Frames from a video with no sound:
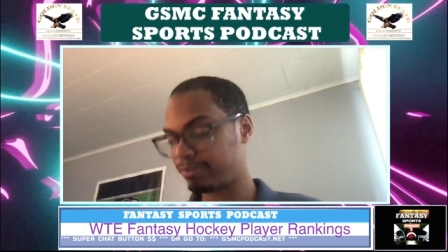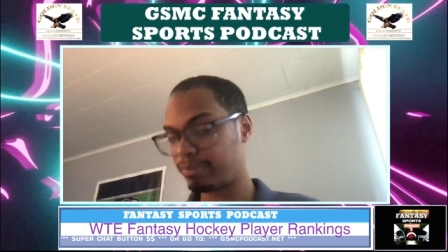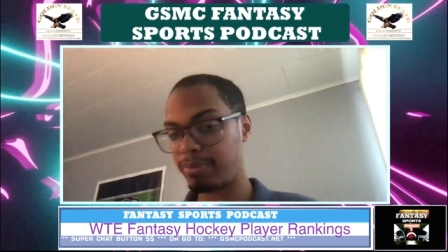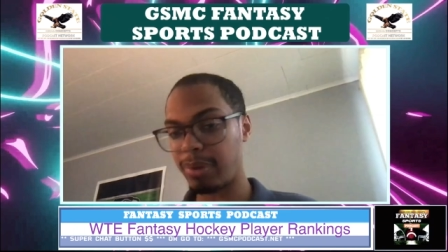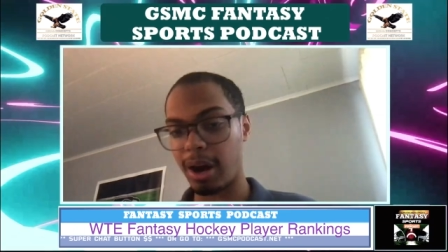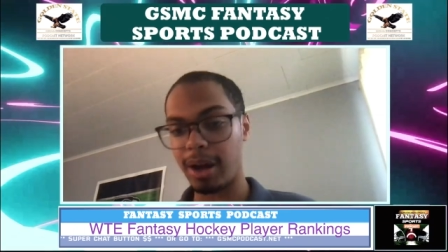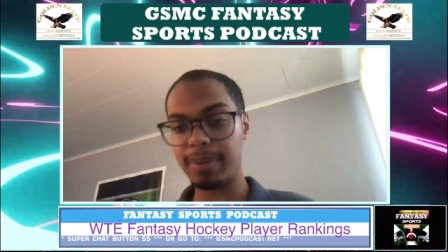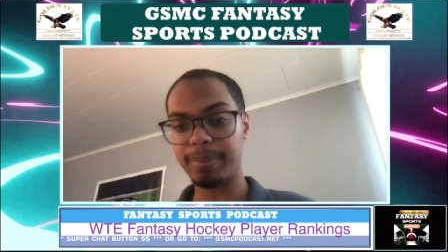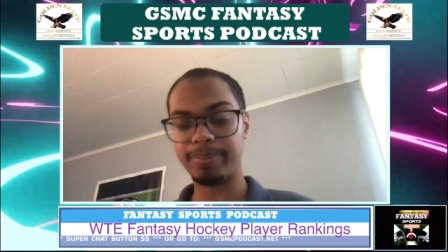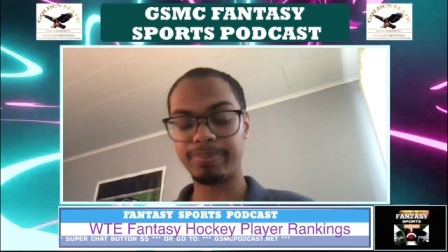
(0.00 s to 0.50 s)

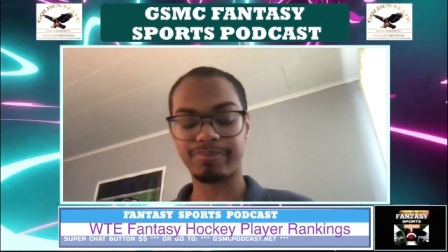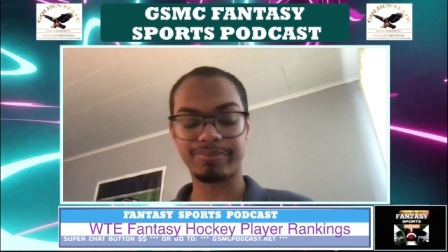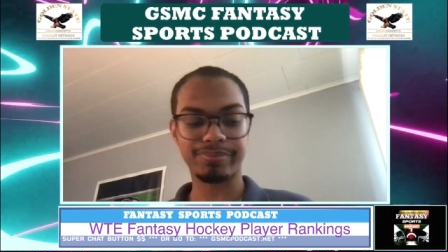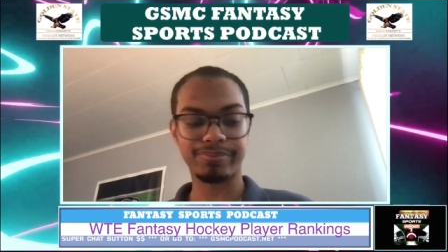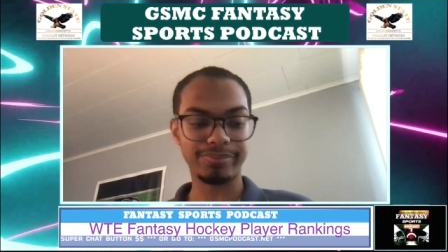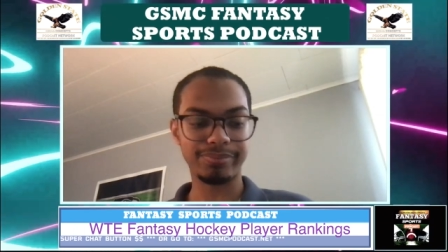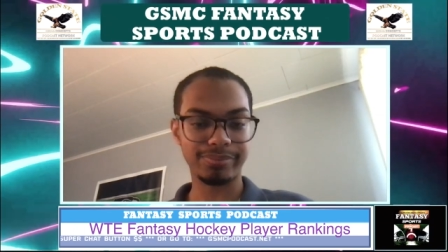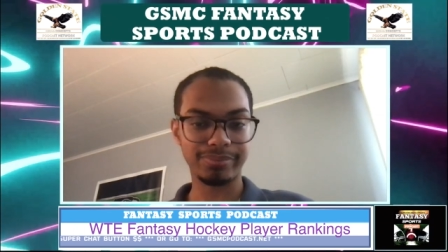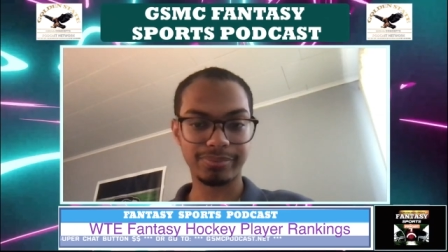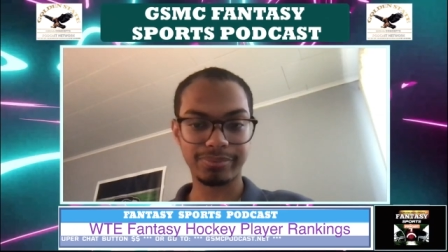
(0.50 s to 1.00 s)
But
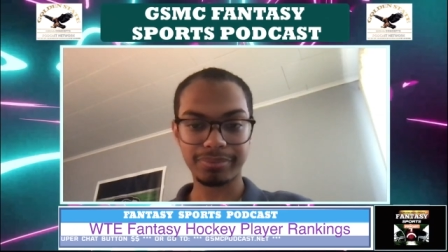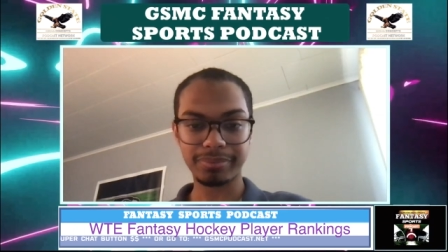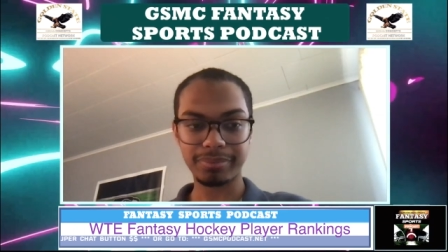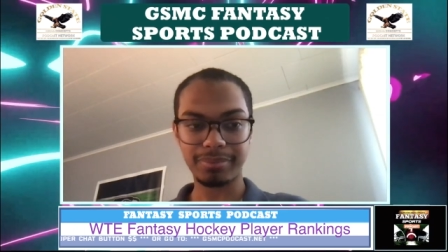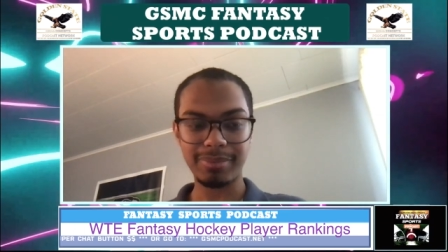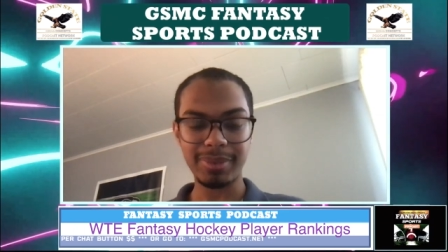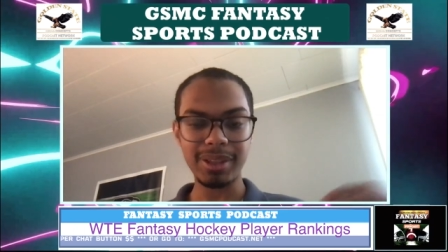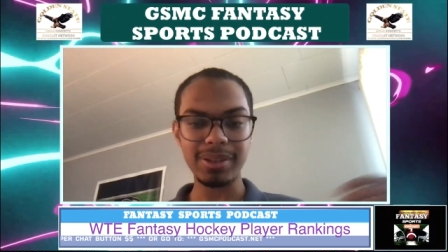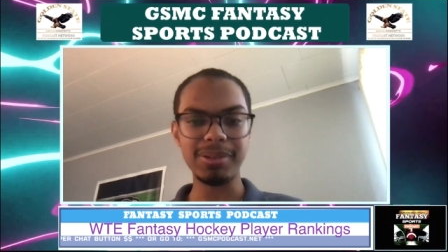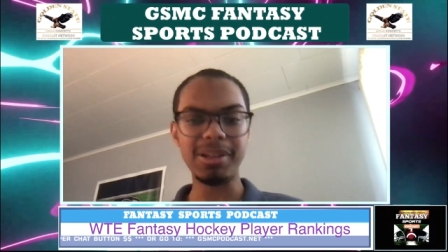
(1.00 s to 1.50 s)

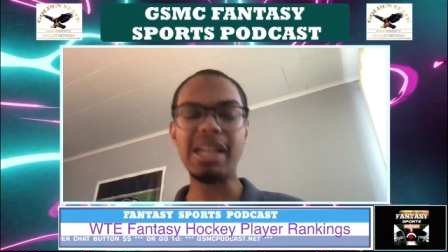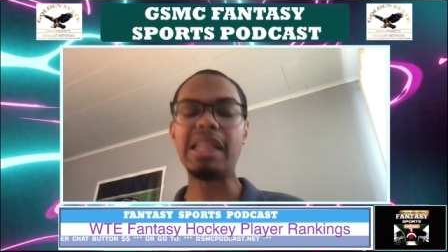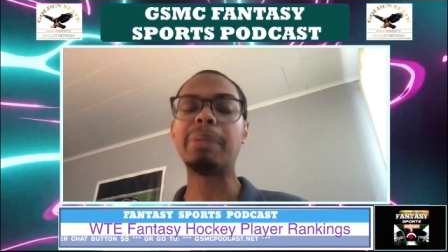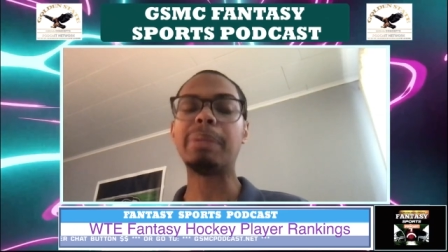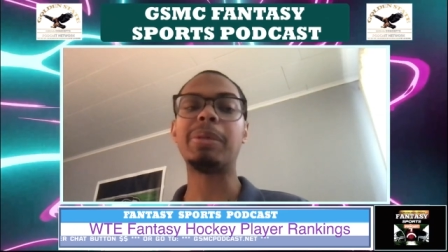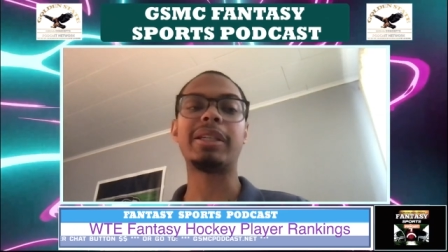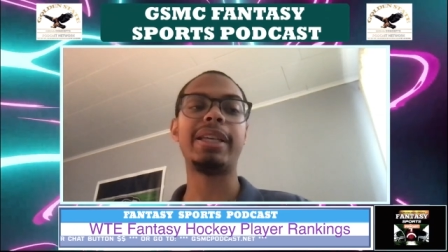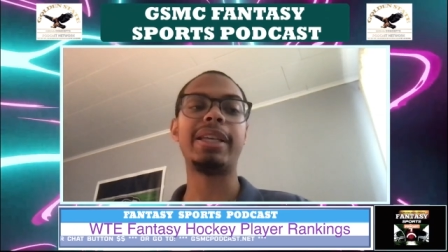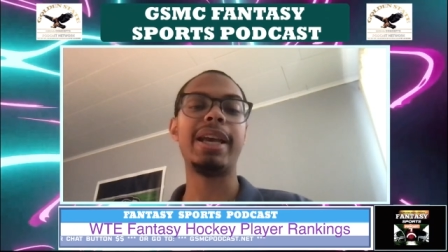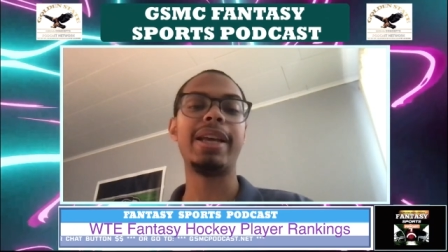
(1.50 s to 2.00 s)
Nathan
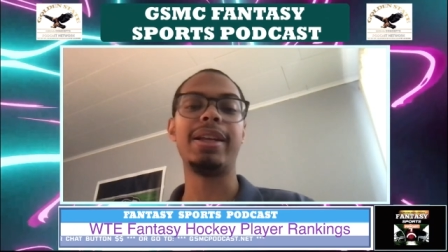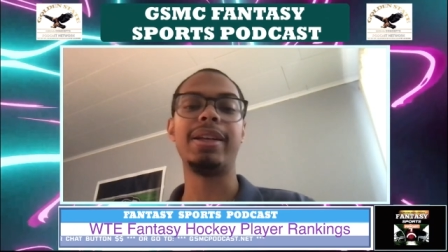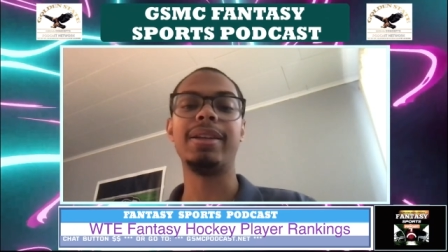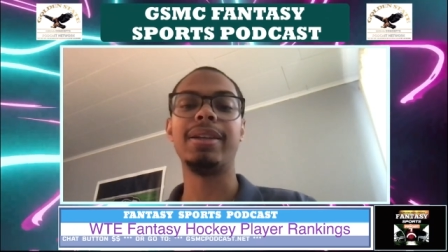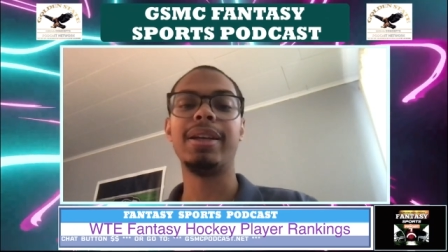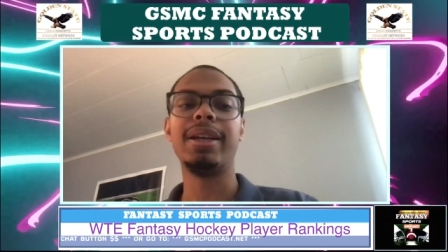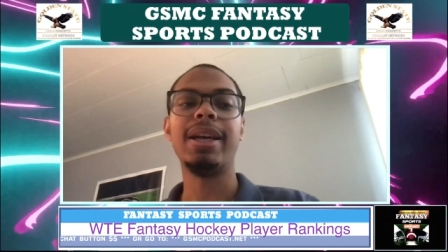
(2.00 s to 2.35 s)
MacKinnon,